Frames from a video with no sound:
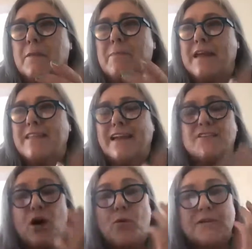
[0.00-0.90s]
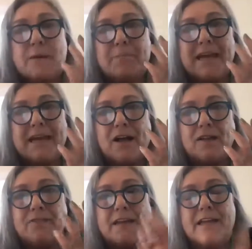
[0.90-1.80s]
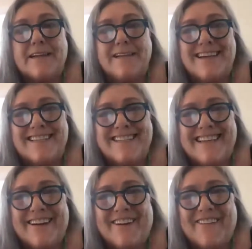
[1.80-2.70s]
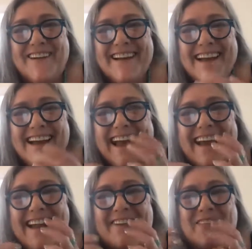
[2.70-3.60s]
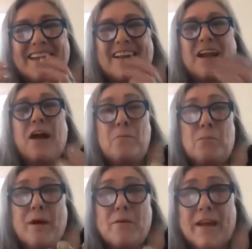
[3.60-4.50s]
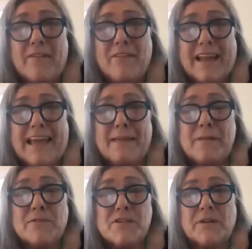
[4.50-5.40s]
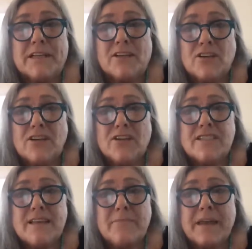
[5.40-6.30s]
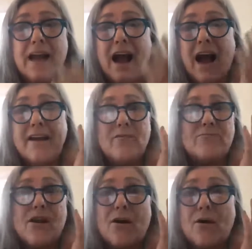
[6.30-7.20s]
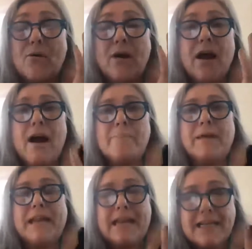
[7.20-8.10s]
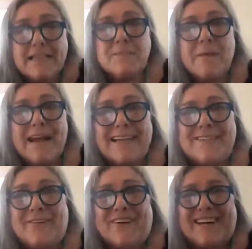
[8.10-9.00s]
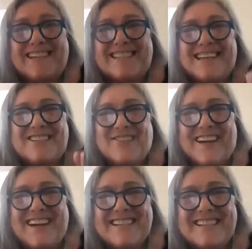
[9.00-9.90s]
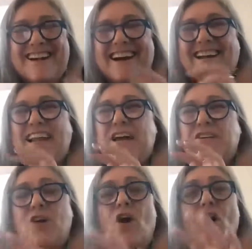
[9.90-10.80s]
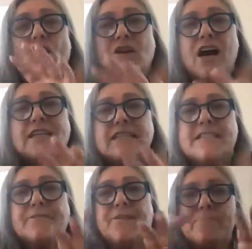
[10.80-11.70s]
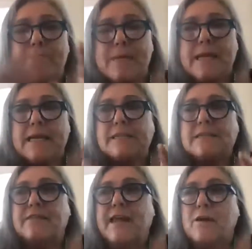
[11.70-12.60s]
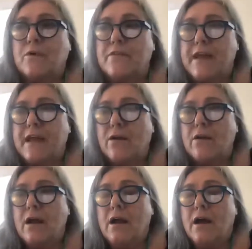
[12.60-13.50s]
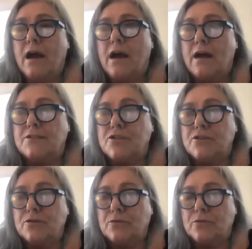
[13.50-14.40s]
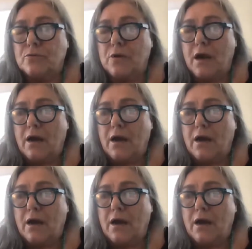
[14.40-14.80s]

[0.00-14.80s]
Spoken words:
being that I saw was a pink elephant in a tuxedo. And I'm thinking, boy, whatever they gave me was really good or something. I don't know, but it is my experience. That's what I saw. And saw all kinds of different beings, and they were there to